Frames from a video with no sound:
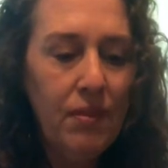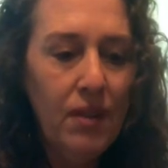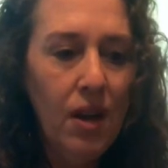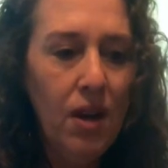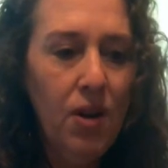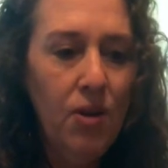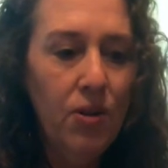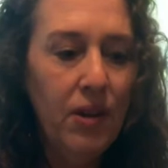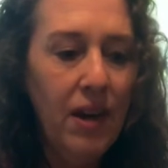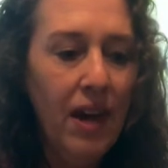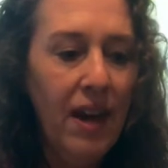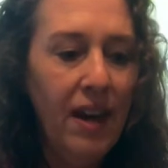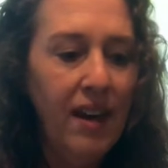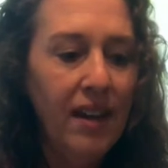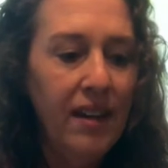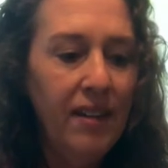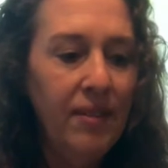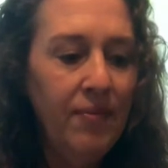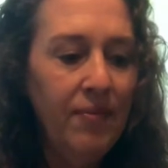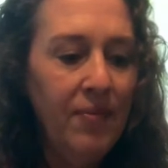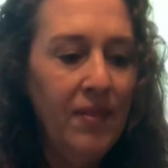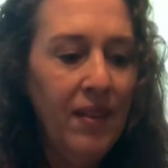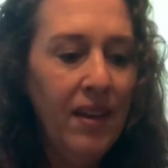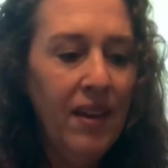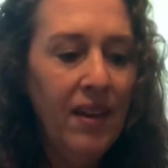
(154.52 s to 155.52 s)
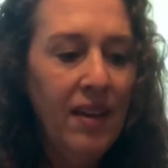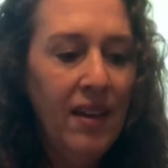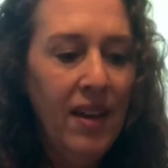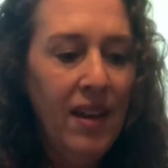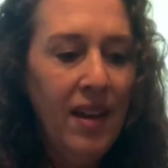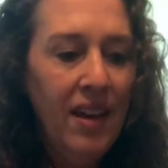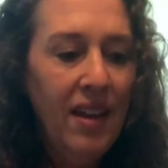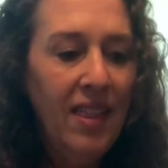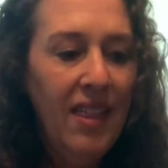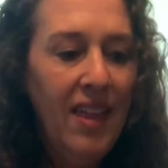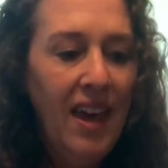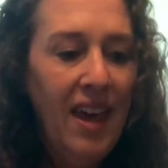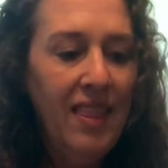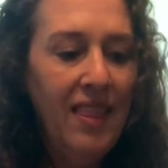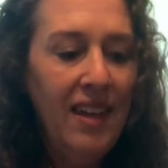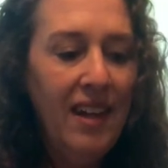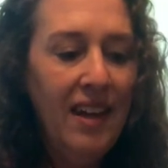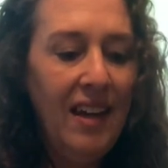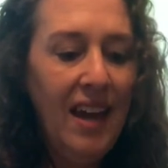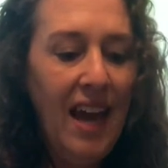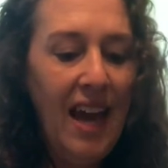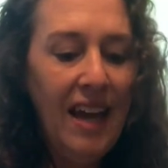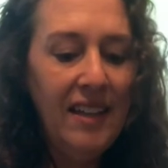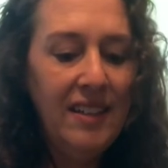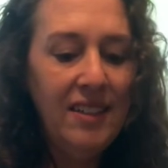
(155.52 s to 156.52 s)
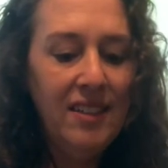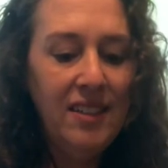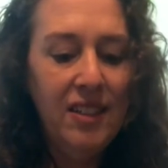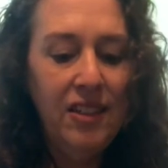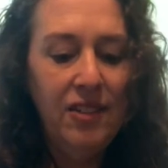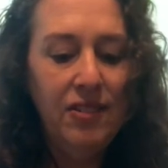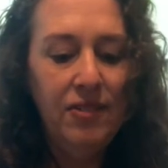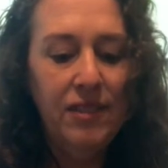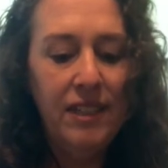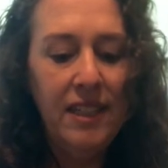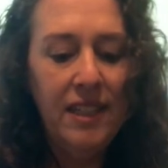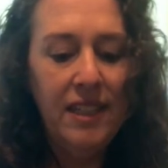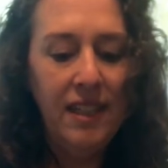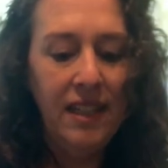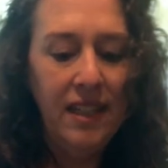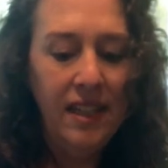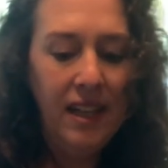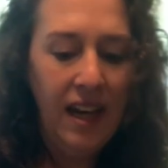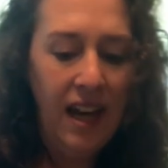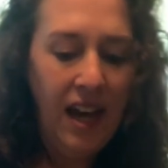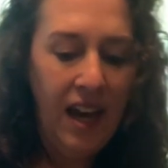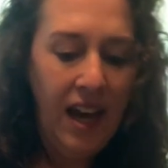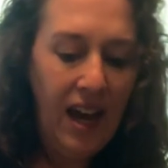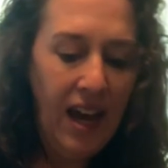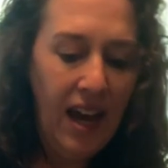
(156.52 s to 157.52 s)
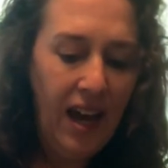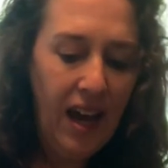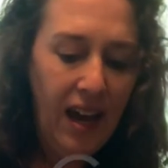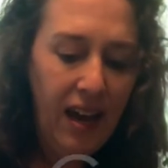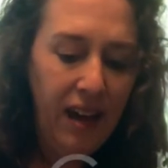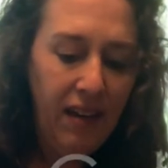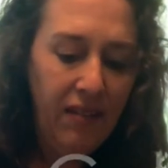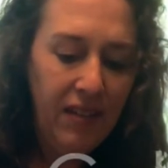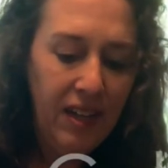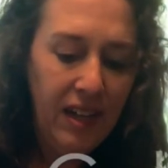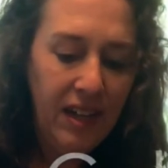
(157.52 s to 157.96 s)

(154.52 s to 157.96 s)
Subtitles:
Okay, then the next ingredient I have